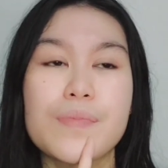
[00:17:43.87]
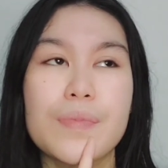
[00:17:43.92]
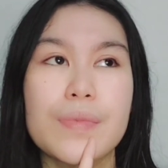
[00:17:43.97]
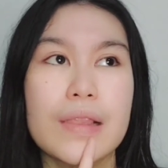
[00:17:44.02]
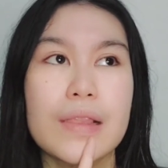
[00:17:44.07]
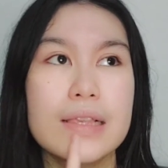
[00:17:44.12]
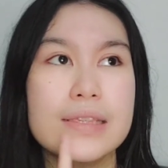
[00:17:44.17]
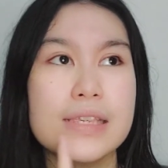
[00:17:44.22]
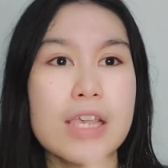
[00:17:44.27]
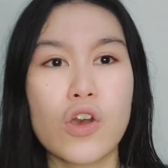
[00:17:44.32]

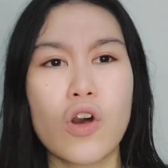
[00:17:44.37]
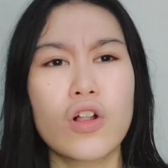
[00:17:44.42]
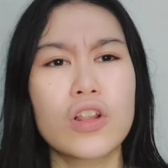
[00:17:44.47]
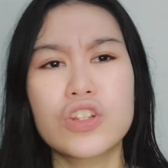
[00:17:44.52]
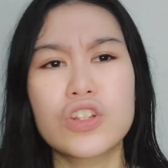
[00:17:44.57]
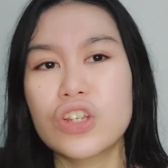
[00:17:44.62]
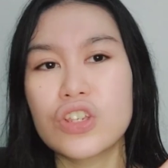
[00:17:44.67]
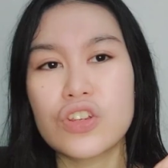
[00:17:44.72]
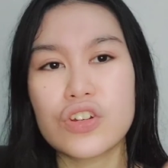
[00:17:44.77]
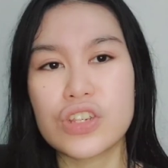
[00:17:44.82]

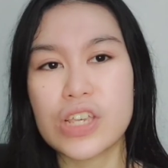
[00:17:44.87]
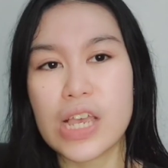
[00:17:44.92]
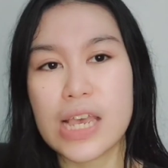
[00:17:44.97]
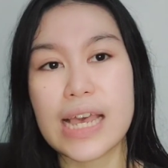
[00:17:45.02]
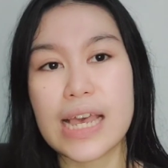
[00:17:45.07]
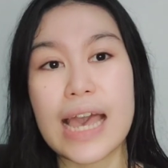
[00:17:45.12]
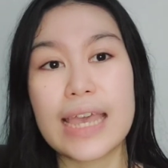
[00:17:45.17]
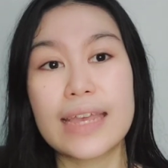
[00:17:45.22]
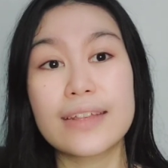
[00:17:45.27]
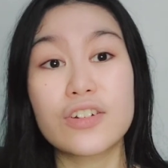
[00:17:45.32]
psychologist or
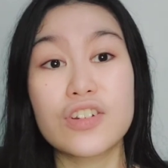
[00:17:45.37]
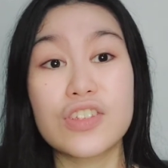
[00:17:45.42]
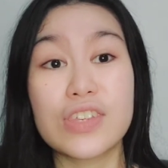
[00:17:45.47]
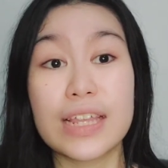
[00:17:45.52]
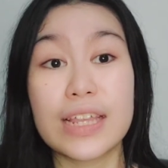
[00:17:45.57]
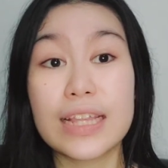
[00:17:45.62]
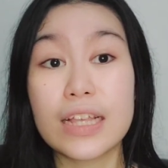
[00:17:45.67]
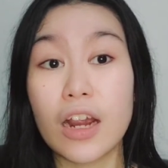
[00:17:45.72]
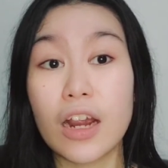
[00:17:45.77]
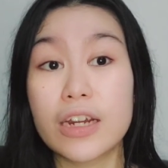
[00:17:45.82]
psychiatrist
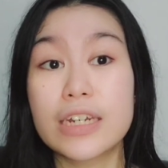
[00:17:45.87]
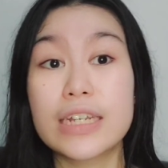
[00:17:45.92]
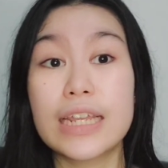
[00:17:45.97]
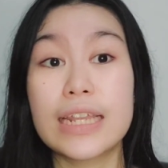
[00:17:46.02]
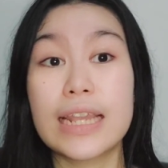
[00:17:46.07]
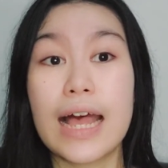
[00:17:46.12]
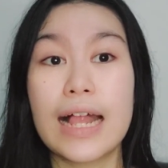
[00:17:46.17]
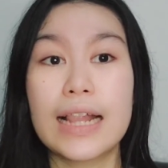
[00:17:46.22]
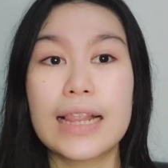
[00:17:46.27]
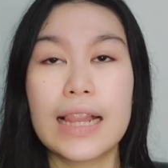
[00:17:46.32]
in
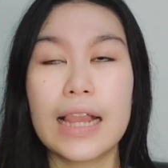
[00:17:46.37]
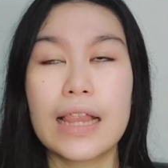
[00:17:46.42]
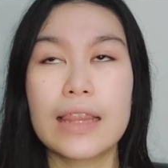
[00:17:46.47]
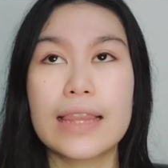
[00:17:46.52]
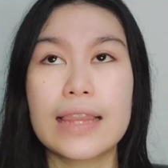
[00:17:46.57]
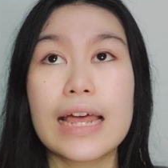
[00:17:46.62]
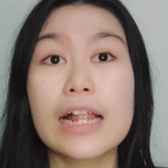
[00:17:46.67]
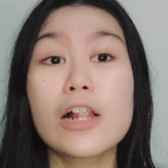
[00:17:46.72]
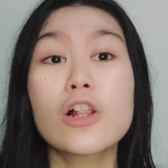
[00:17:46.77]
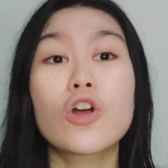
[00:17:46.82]
Cardinal,
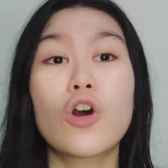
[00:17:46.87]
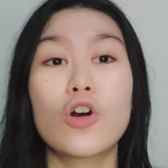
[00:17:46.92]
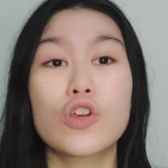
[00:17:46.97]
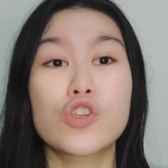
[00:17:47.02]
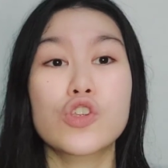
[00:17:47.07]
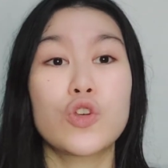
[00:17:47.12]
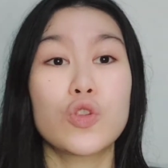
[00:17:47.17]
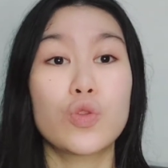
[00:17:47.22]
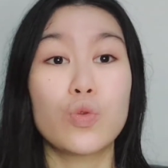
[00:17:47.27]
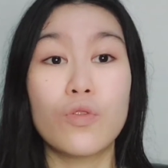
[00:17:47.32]
that'll cost
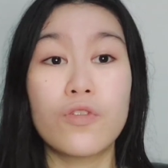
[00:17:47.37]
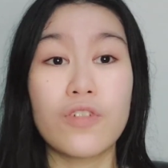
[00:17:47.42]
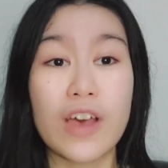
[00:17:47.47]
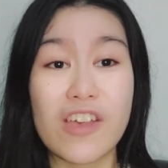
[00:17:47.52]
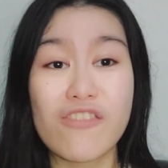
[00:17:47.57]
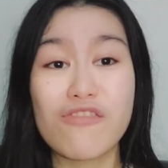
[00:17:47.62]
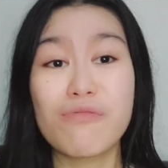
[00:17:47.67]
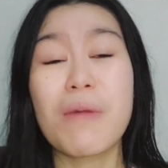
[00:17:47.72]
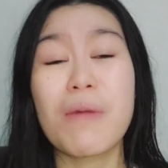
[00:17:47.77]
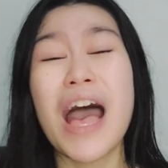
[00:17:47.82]
you
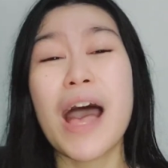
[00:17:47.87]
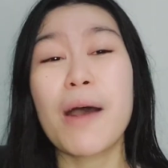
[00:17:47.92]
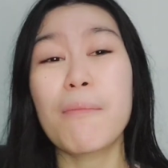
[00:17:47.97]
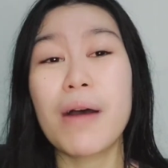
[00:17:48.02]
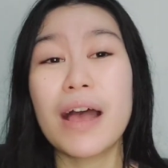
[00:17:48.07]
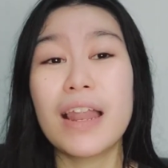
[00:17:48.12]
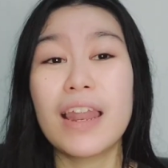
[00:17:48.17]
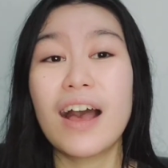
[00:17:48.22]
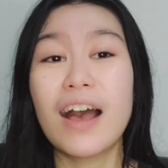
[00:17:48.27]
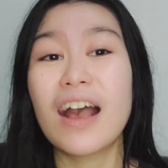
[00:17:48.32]
2.5.
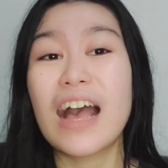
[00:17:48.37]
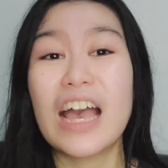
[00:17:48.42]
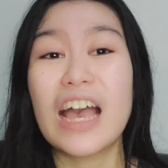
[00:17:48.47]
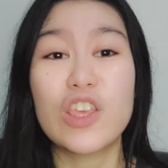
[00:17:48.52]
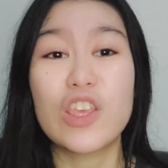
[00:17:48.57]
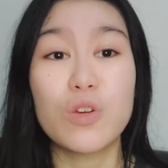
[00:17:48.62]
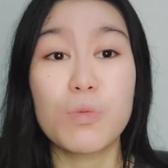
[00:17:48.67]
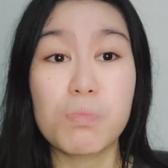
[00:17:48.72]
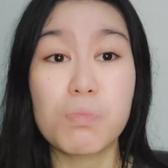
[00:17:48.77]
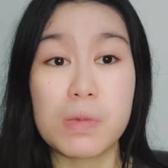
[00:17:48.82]
Mahaba lang nga
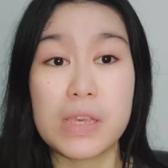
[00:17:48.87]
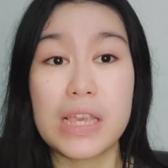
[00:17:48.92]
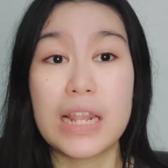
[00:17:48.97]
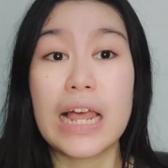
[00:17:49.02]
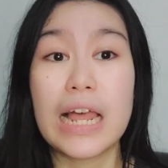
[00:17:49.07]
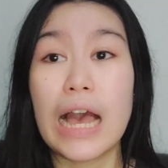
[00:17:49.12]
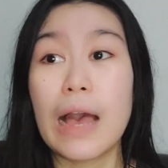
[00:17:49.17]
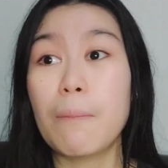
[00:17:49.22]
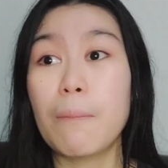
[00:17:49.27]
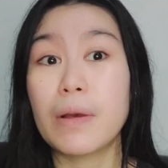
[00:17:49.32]
yung
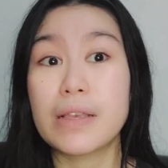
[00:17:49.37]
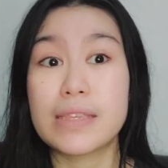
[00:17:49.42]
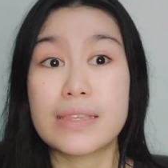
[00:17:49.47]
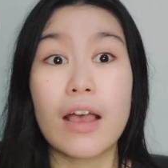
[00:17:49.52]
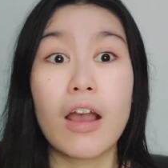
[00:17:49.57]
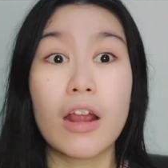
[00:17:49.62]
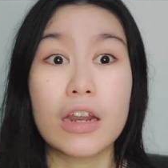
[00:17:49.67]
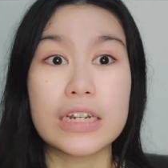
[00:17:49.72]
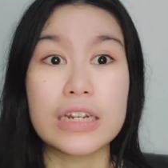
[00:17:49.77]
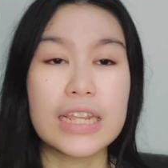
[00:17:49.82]
pila kapag sa
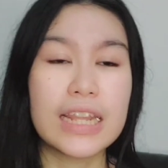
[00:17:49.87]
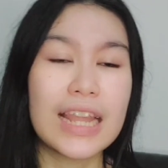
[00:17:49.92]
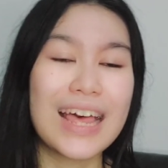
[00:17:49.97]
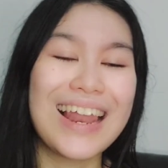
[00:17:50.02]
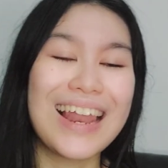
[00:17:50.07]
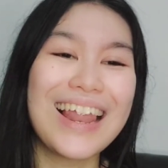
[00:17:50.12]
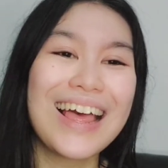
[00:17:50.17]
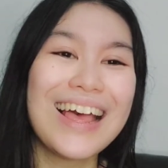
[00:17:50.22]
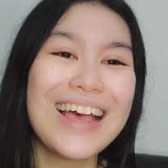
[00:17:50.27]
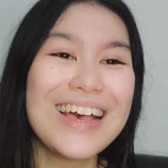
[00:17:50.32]

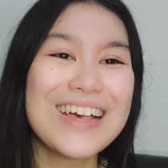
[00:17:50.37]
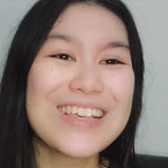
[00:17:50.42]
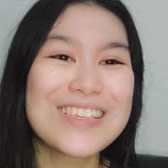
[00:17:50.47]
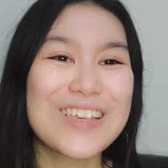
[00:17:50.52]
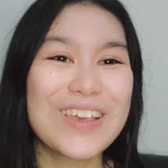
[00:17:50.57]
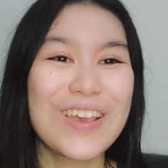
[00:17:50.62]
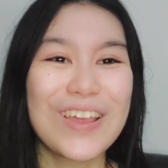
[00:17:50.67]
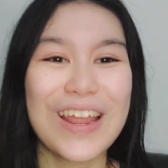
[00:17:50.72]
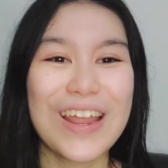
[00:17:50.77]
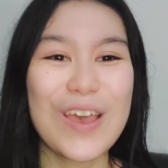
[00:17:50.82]
Cardinal. So
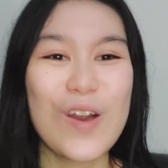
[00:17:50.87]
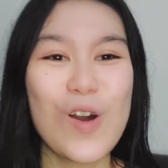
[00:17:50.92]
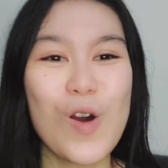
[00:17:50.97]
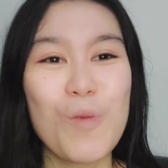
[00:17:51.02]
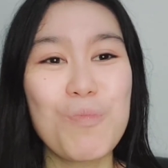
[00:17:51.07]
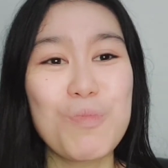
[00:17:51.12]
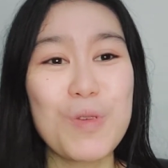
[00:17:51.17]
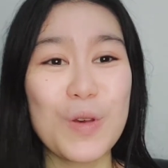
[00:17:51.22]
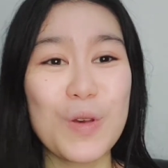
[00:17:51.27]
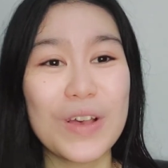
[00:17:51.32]
yun, I
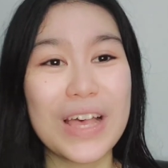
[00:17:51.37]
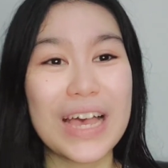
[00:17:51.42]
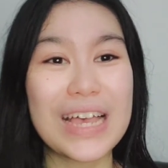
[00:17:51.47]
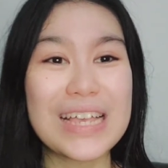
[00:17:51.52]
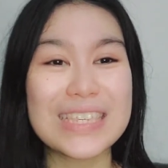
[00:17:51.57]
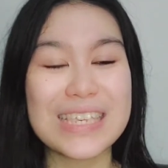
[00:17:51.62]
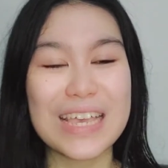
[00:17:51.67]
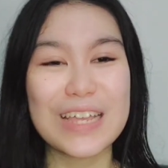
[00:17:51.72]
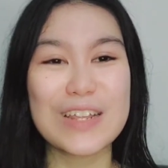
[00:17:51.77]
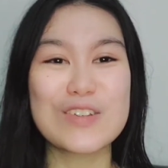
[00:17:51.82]
hope you
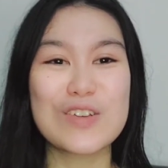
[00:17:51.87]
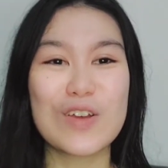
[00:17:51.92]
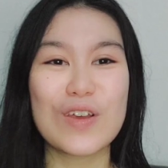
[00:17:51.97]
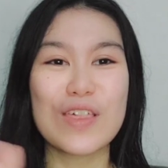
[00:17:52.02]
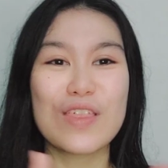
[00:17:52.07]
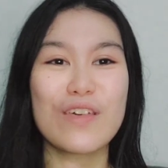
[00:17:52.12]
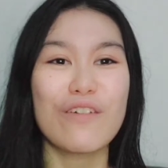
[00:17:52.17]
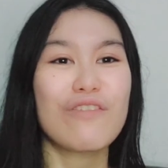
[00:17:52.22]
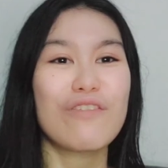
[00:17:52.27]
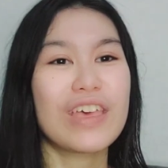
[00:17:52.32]
guys enjoy
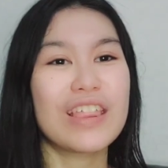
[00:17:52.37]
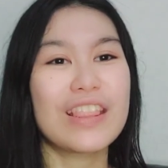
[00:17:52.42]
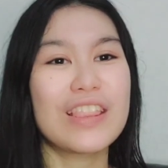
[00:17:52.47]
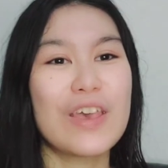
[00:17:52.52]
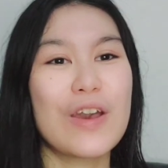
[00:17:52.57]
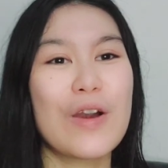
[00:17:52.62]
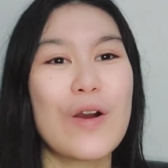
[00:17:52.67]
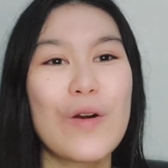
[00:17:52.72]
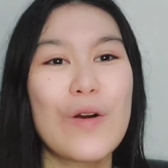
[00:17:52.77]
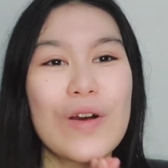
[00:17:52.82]
the
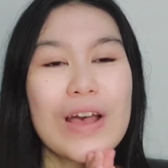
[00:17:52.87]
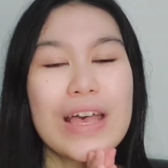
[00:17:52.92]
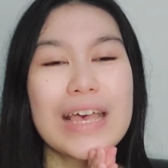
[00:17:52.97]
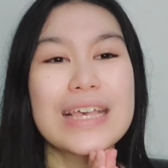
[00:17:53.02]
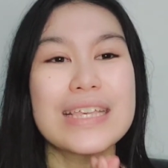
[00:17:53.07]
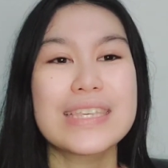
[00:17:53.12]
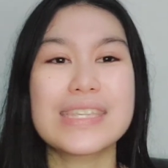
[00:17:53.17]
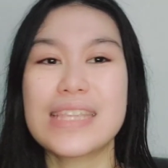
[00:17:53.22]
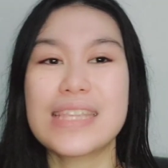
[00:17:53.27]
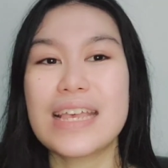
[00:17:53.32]
video.
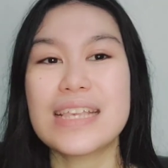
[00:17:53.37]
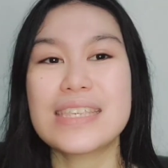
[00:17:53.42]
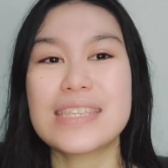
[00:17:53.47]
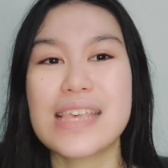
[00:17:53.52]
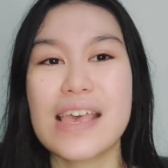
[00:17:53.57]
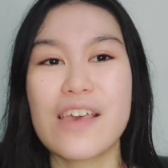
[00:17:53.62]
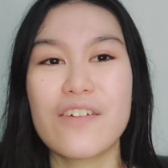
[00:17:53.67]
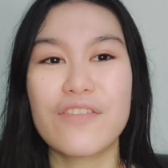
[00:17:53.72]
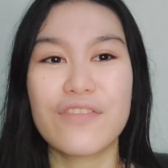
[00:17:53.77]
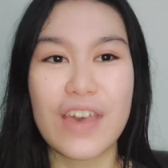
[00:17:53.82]
Stay
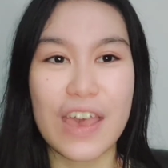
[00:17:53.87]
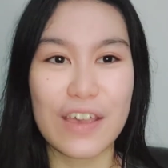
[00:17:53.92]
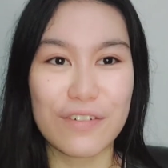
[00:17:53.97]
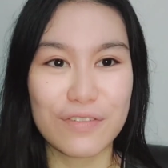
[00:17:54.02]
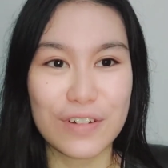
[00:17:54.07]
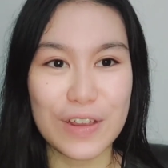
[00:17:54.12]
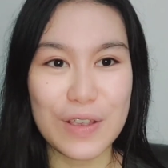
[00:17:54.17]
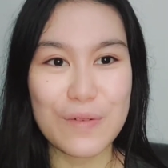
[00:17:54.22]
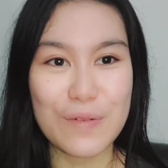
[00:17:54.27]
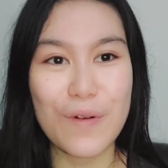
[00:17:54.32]
safe,
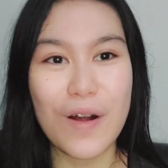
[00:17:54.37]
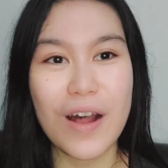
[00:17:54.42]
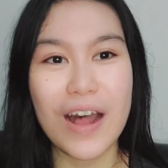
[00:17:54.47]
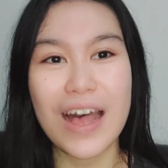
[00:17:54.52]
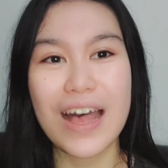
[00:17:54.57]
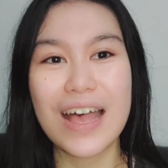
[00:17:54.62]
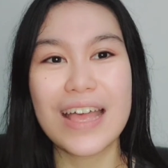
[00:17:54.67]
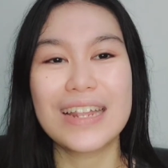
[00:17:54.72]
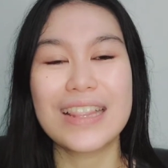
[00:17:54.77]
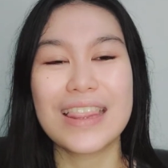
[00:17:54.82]

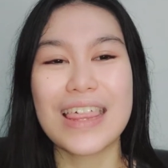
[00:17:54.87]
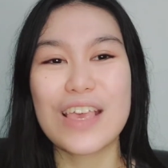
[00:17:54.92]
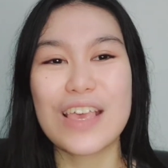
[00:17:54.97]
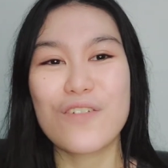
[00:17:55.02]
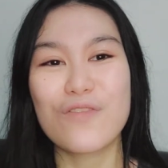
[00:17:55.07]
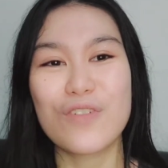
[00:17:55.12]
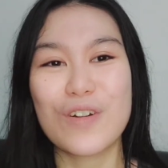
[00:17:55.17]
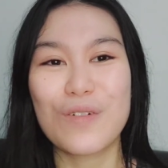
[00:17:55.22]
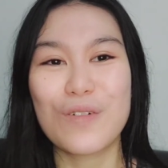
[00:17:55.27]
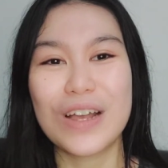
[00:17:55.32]
everyone. Thank you
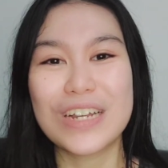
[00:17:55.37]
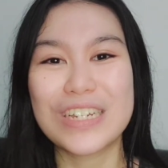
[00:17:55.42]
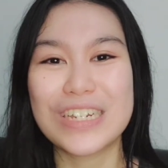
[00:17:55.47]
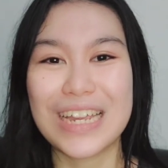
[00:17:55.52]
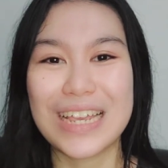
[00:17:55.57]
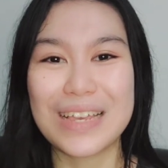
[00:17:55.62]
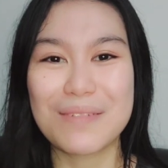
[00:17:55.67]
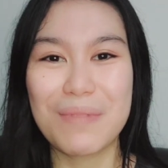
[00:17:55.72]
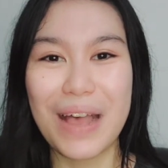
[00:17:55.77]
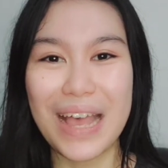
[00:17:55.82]
for
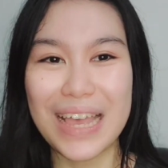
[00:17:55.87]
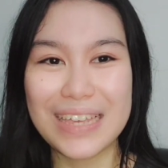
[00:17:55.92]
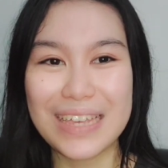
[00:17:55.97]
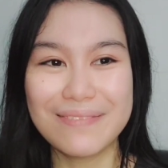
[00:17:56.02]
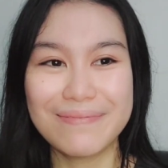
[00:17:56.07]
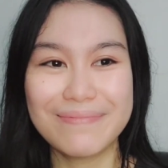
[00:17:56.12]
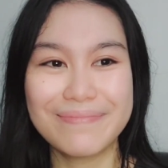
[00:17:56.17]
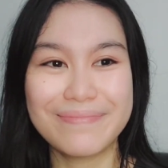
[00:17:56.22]
watching. Bye!